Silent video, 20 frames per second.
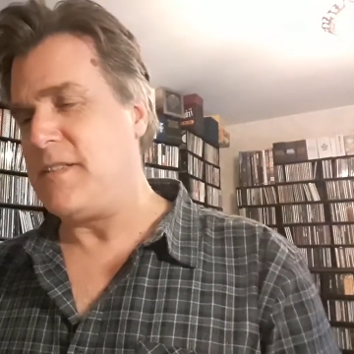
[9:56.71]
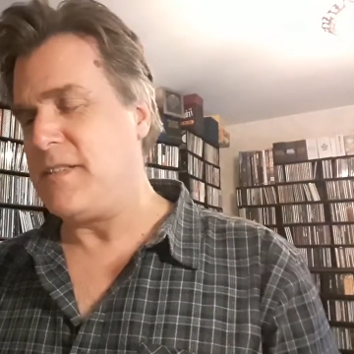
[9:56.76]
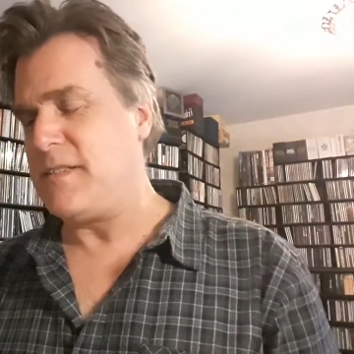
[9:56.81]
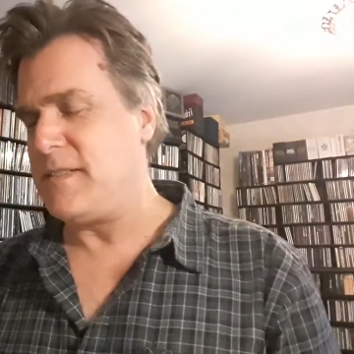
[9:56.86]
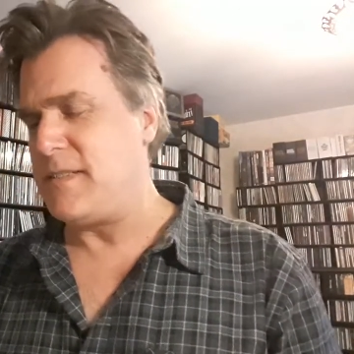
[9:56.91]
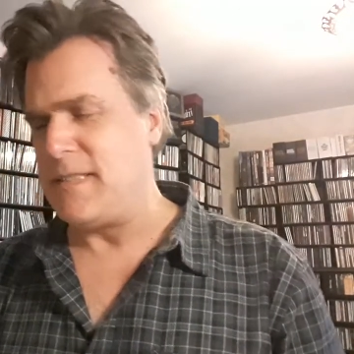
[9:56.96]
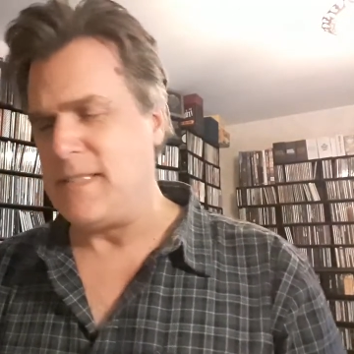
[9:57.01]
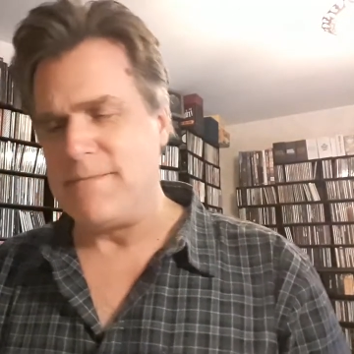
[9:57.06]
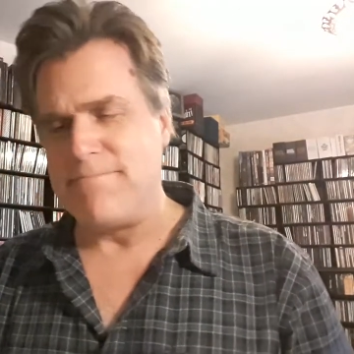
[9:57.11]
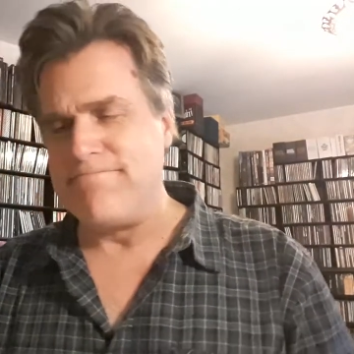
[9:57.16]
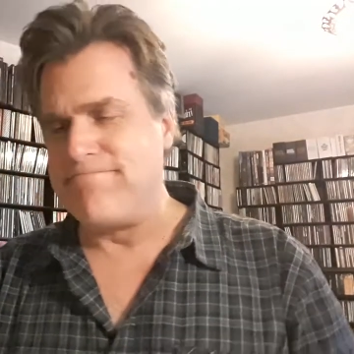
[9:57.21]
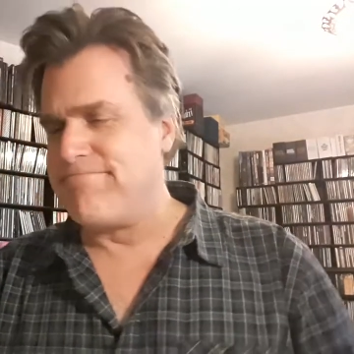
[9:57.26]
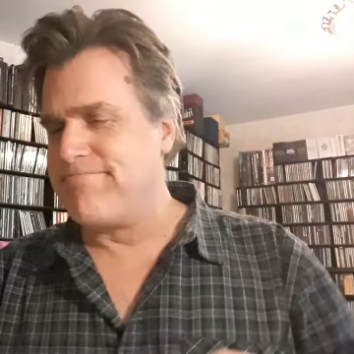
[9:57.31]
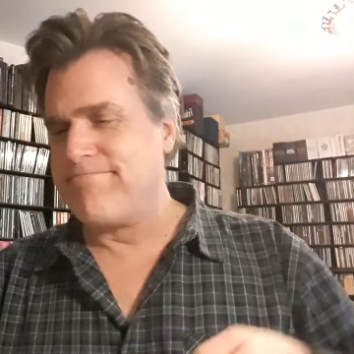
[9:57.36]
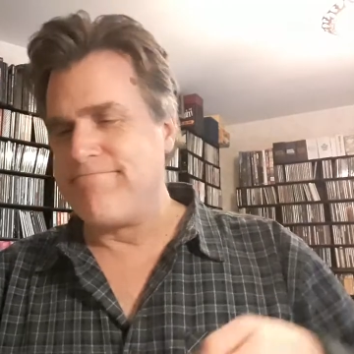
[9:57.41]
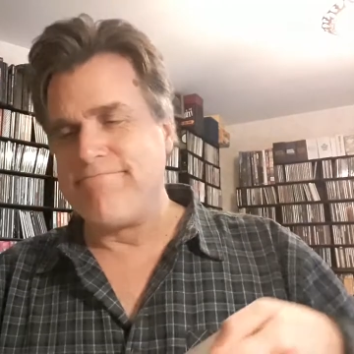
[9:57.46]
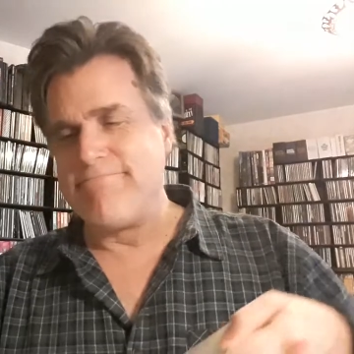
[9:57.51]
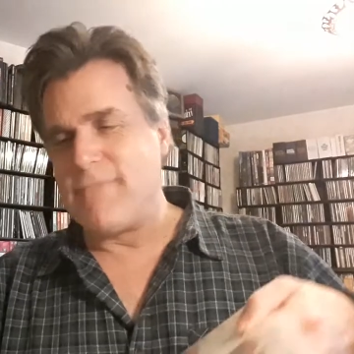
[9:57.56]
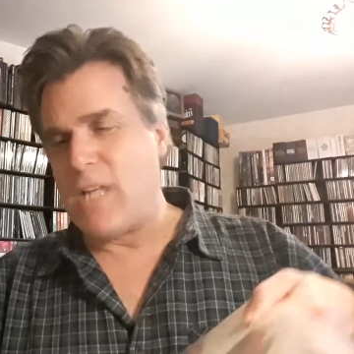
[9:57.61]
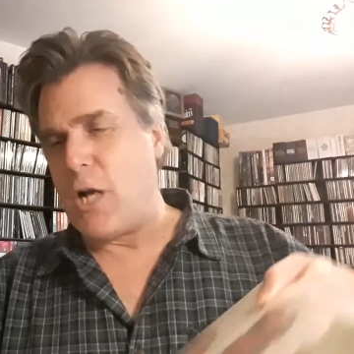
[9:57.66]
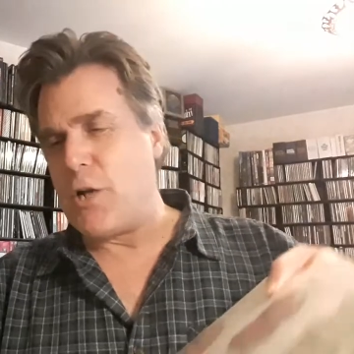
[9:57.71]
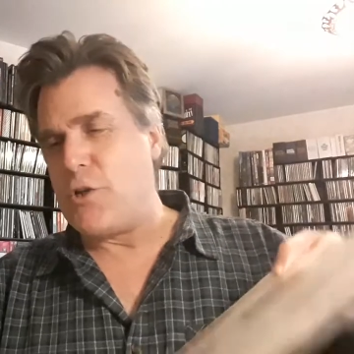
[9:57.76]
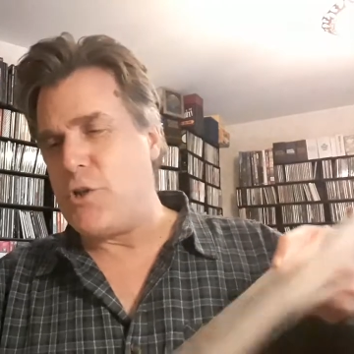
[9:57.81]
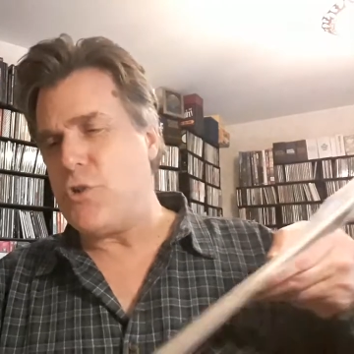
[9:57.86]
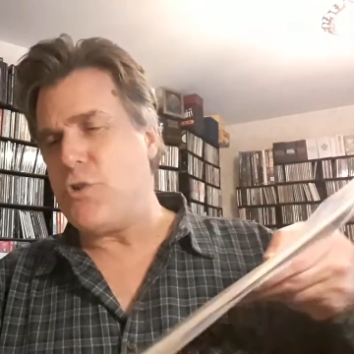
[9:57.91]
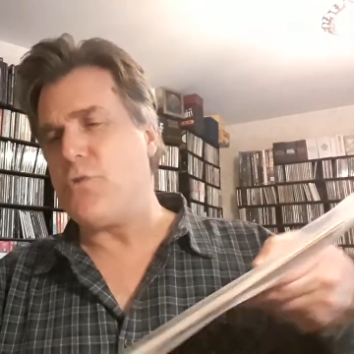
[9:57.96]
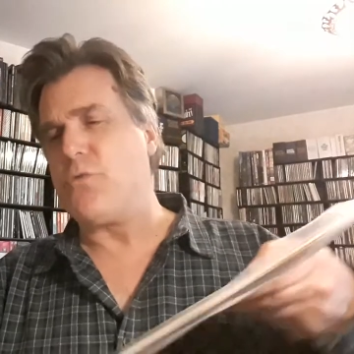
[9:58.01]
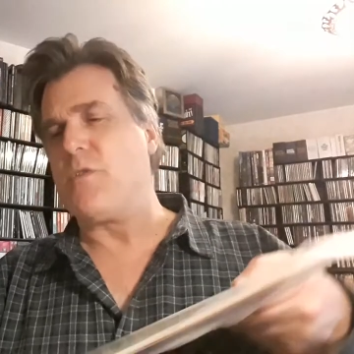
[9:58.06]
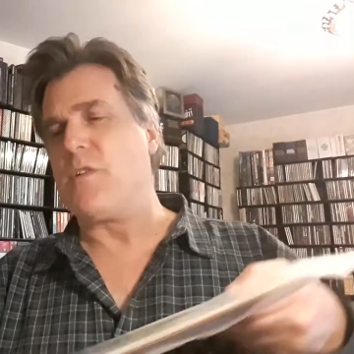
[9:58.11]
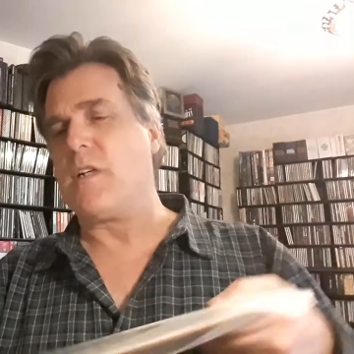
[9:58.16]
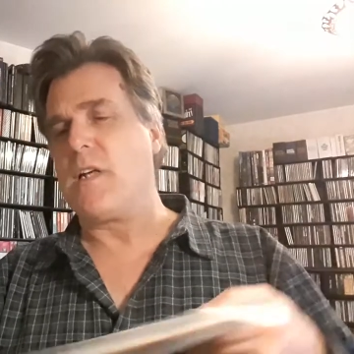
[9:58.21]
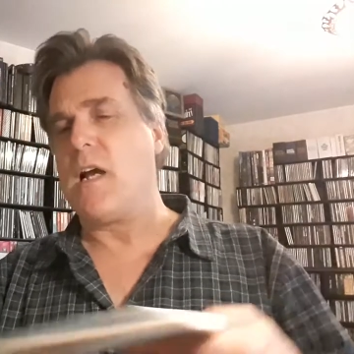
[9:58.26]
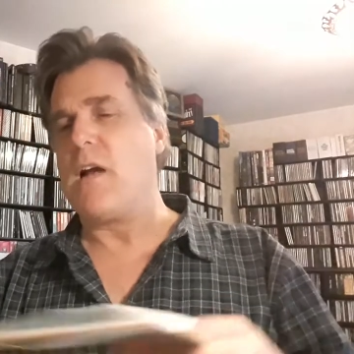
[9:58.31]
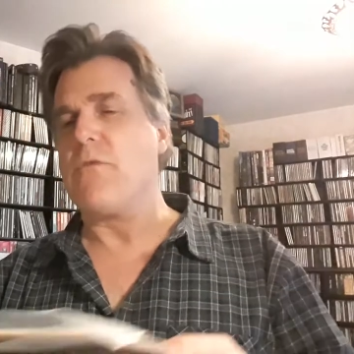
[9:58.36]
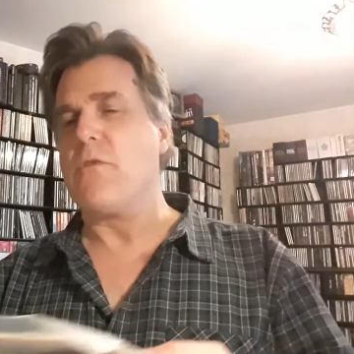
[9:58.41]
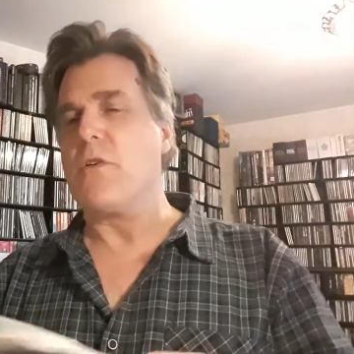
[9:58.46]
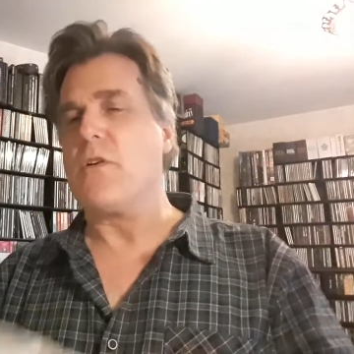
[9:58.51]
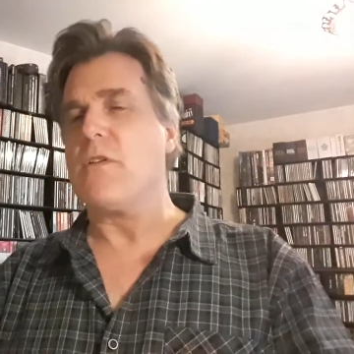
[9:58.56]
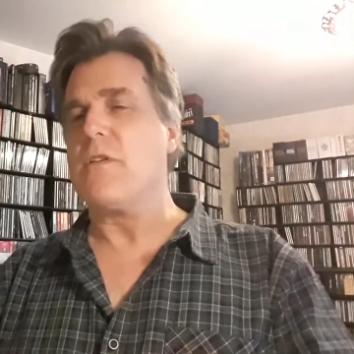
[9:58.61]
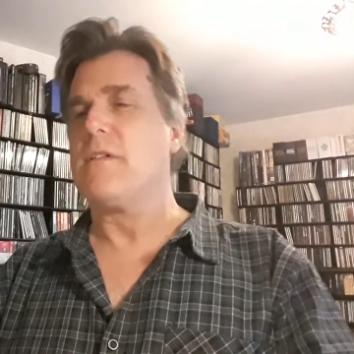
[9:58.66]
just a unusual
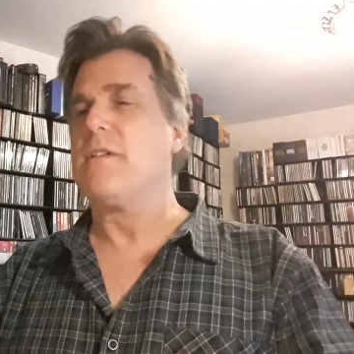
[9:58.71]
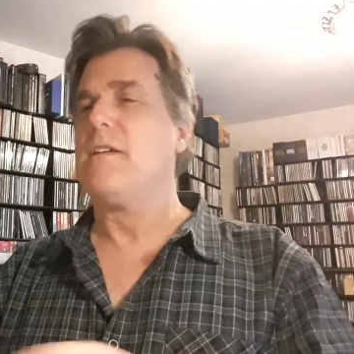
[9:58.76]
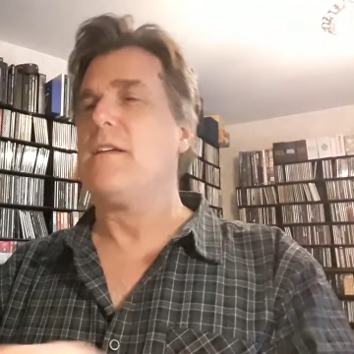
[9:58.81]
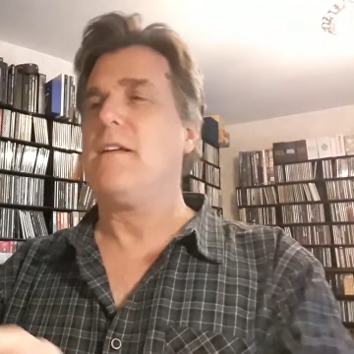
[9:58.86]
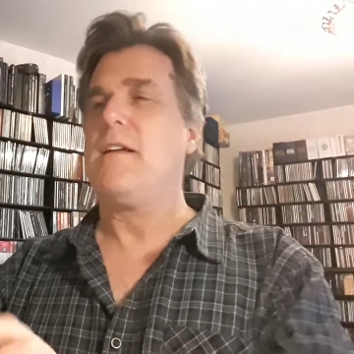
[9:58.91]
cover,